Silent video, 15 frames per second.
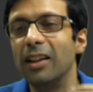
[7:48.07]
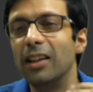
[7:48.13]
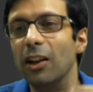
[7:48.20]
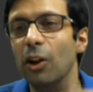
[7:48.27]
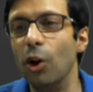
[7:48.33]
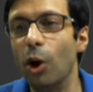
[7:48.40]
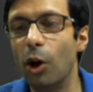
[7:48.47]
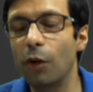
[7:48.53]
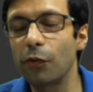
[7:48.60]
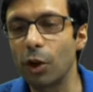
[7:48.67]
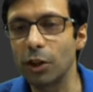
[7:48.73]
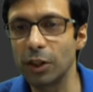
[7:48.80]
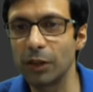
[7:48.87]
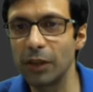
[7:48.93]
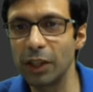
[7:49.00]
the law of
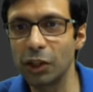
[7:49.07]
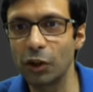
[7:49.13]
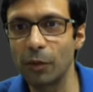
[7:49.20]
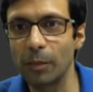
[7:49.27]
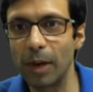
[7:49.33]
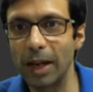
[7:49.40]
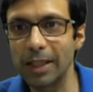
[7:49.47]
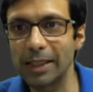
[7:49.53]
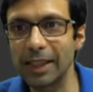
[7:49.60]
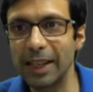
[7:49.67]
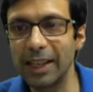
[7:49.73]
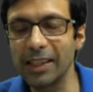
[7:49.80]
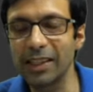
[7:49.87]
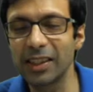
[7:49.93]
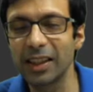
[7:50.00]
conservation of mass
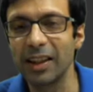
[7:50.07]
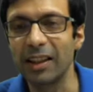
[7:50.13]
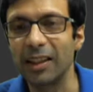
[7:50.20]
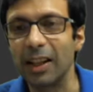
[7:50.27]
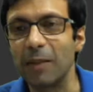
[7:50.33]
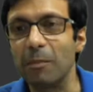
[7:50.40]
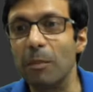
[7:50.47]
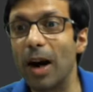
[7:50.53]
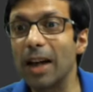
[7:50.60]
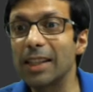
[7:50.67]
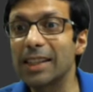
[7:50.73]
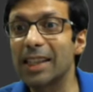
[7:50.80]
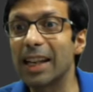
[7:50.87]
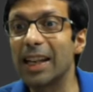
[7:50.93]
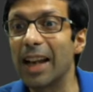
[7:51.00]
states that
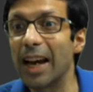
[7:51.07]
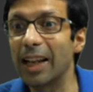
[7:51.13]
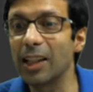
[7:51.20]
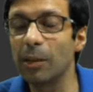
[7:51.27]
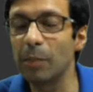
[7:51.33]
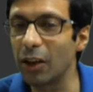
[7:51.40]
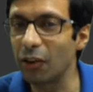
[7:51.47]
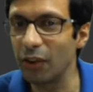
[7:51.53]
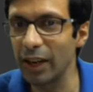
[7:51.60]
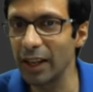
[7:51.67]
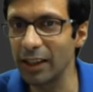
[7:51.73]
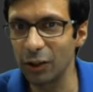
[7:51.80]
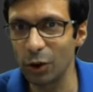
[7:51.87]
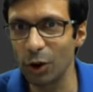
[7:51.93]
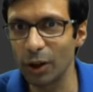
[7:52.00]
mass can neither be
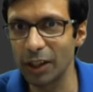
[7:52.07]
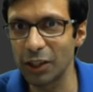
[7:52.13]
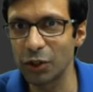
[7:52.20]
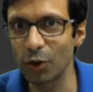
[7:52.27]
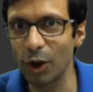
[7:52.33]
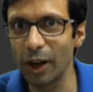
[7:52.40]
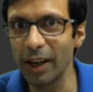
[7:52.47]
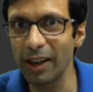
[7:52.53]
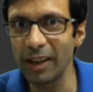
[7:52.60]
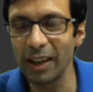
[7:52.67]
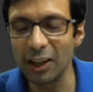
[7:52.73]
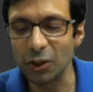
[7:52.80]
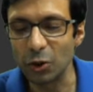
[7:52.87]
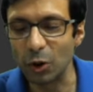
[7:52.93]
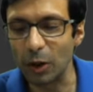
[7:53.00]
created nor destroyed.
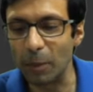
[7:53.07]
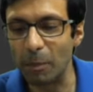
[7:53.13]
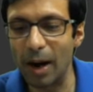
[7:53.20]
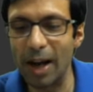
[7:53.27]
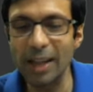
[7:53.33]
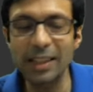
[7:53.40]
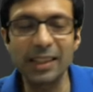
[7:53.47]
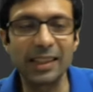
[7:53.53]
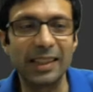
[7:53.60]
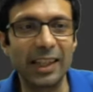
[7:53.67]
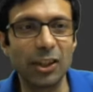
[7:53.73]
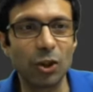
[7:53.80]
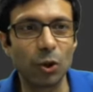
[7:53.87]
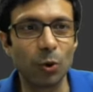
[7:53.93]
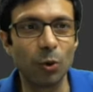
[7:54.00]
So the mass
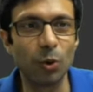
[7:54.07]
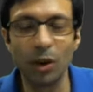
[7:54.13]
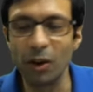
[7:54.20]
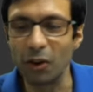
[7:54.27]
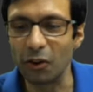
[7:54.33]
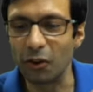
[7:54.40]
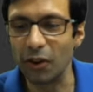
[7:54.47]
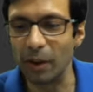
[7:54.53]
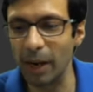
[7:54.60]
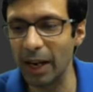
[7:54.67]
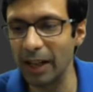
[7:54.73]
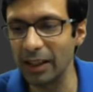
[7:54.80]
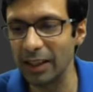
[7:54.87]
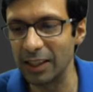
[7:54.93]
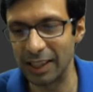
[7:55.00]
needs to
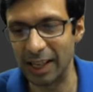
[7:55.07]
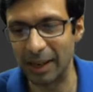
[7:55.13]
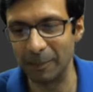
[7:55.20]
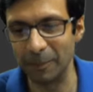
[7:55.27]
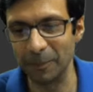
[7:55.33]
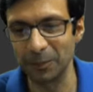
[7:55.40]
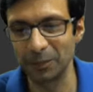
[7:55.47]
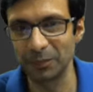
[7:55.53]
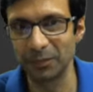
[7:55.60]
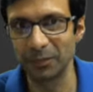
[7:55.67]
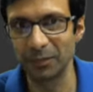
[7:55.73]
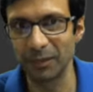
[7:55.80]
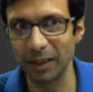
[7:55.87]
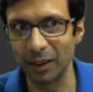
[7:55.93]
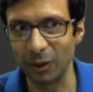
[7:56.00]
remain the same.
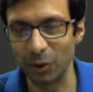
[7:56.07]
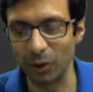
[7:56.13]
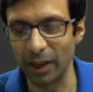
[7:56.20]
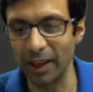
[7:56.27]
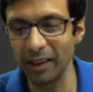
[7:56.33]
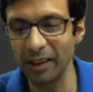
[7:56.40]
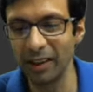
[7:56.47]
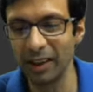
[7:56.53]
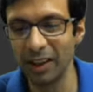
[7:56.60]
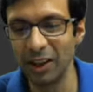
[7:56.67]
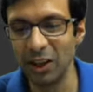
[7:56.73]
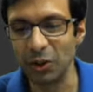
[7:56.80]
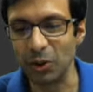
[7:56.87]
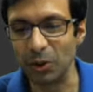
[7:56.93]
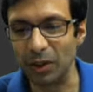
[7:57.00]
Okay,
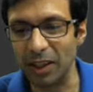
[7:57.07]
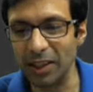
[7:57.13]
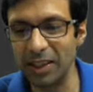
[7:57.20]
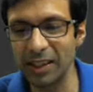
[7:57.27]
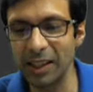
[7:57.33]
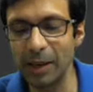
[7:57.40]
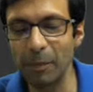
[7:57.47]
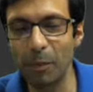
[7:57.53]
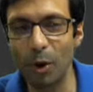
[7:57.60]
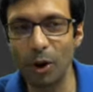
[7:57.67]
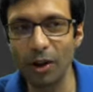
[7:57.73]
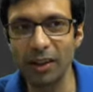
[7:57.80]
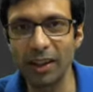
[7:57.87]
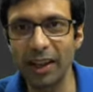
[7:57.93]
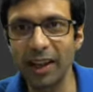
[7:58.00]
so this is the
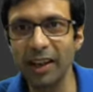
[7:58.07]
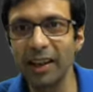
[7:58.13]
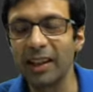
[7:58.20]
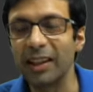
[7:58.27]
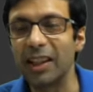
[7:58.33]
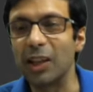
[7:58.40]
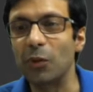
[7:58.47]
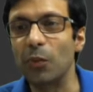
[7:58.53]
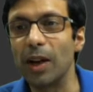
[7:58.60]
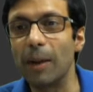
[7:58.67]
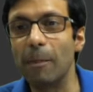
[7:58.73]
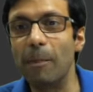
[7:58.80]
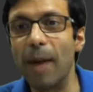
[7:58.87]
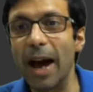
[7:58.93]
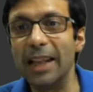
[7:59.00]
important thing, that we
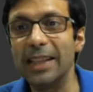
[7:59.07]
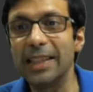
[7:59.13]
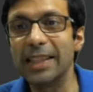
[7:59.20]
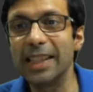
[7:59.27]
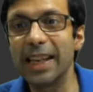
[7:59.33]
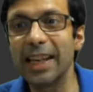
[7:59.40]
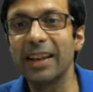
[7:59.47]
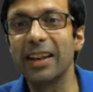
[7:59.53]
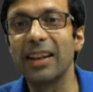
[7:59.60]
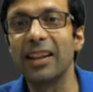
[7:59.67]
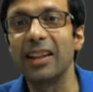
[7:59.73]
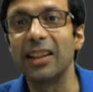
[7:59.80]
are balancing